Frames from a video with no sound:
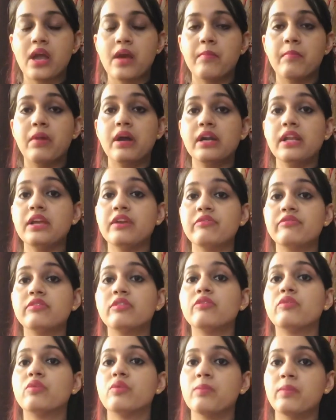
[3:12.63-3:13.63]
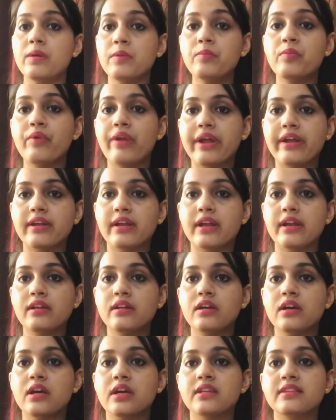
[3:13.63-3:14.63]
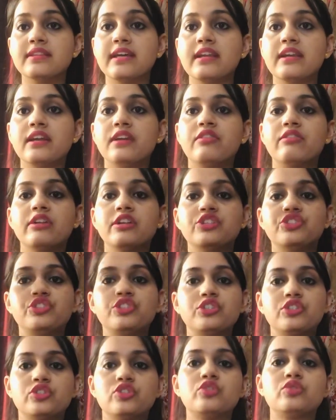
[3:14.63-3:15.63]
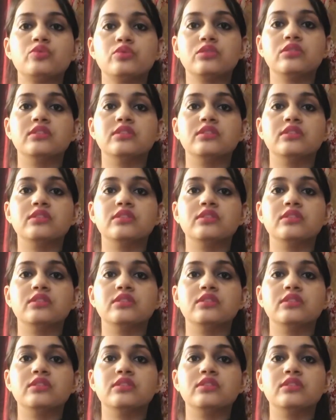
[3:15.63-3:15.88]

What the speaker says: but if a woman pregnant then it reaches to